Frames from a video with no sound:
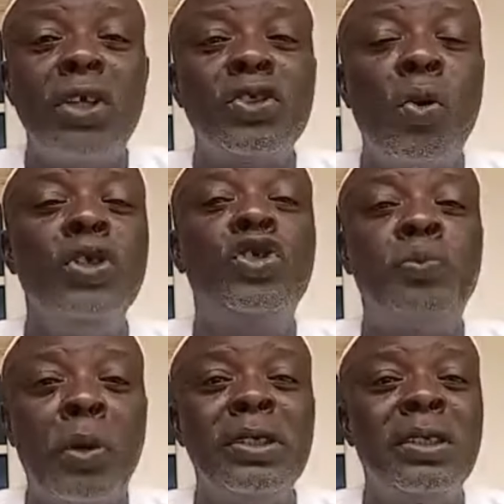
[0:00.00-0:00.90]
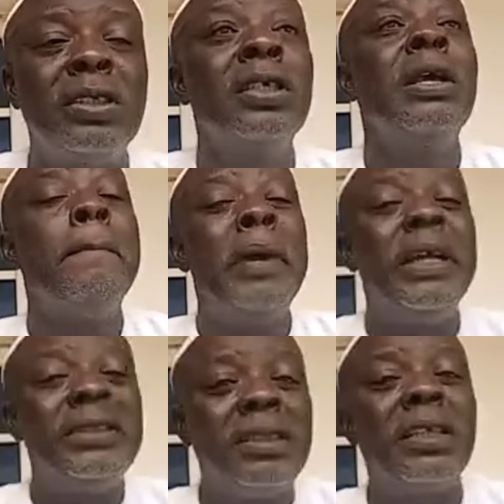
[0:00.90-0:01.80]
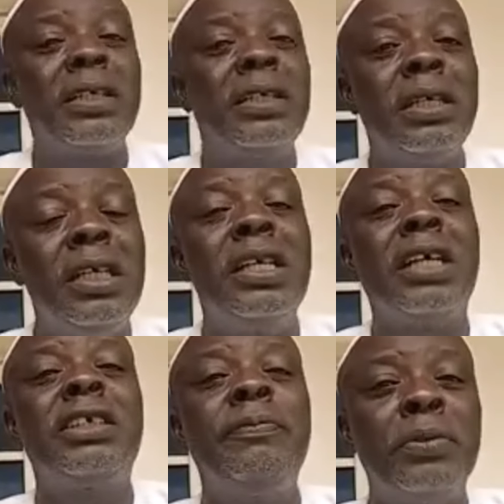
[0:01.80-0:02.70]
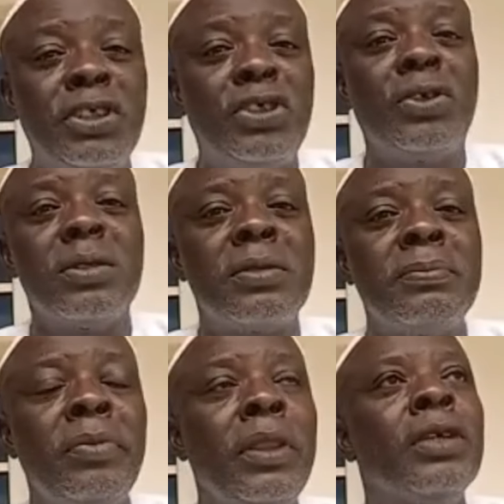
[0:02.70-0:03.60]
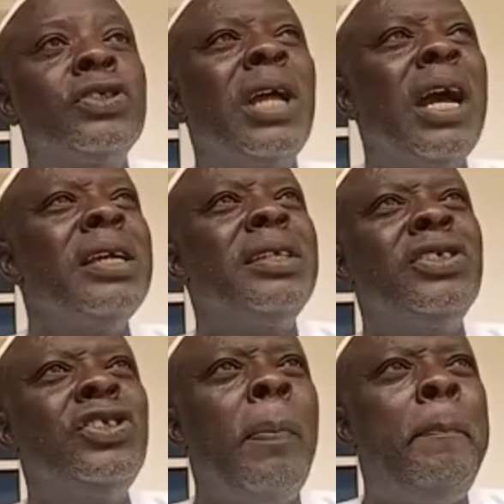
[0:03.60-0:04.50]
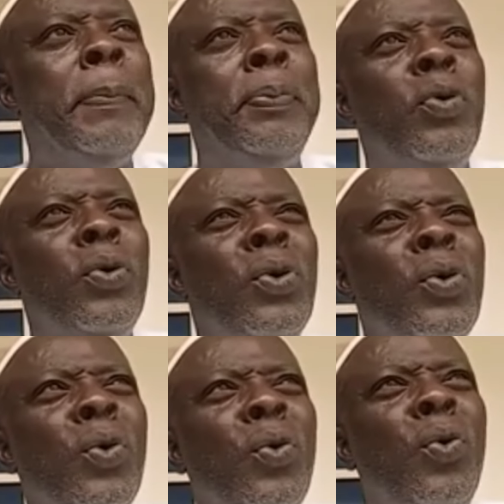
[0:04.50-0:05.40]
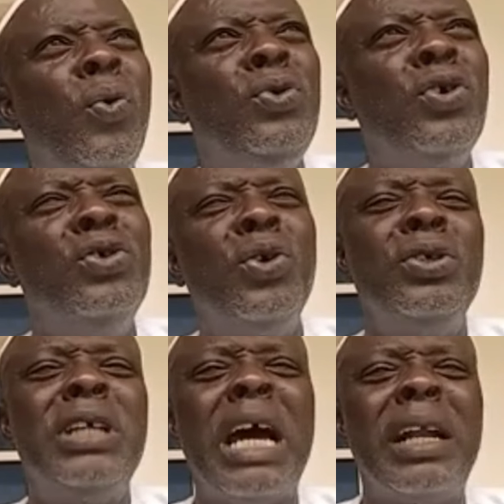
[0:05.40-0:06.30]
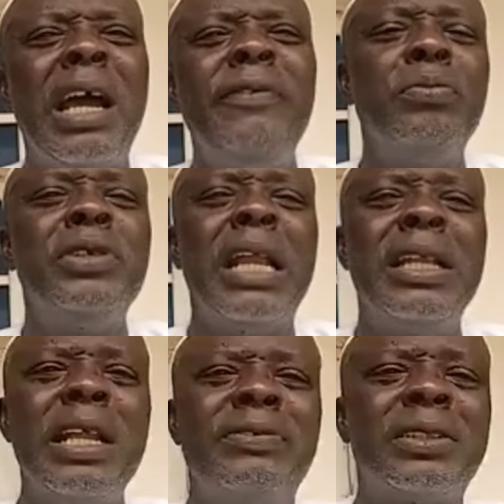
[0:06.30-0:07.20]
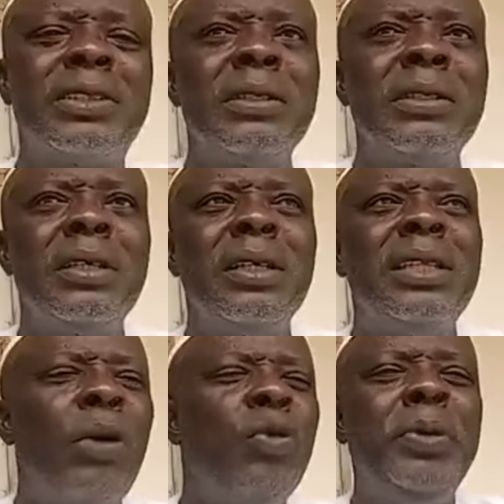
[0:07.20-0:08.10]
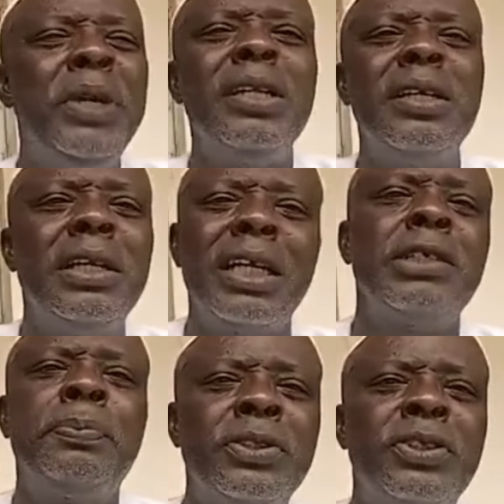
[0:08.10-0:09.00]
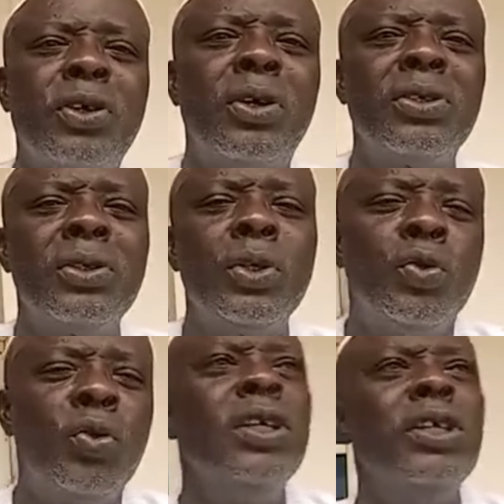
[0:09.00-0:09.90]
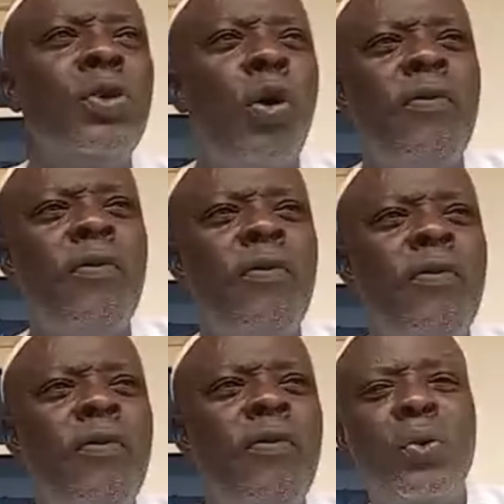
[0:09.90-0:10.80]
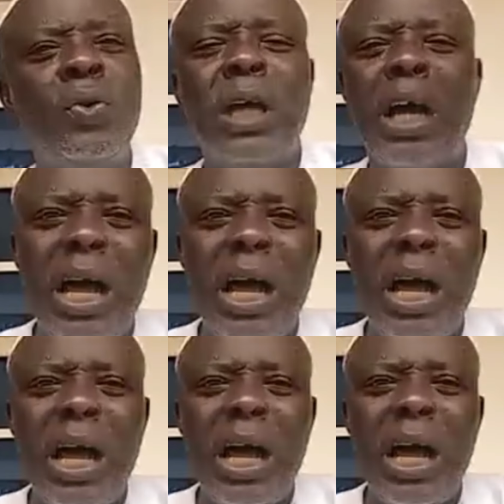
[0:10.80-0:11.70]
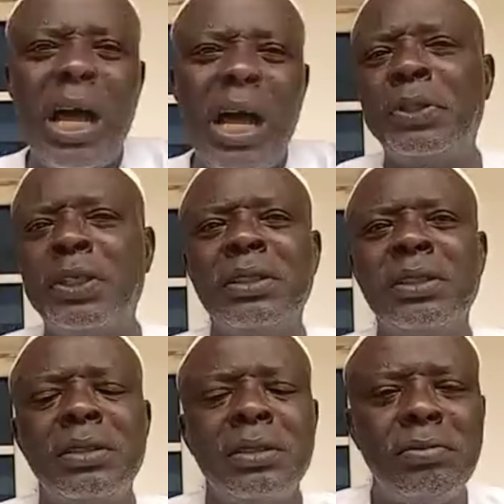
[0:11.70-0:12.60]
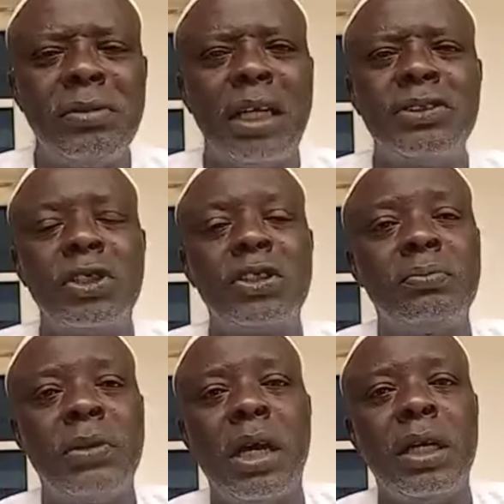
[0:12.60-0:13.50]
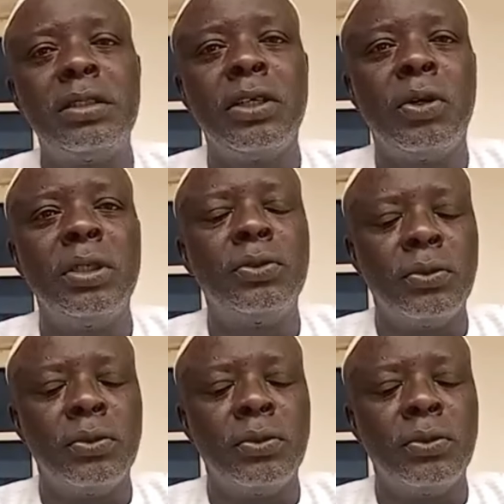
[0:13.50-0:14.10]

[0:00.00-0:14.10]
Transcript: not just go into politics, but seek elective positions so that it is not people who don't know their right from their left that will be in an elective position ruling over you that has a first class brain. That's just my. And,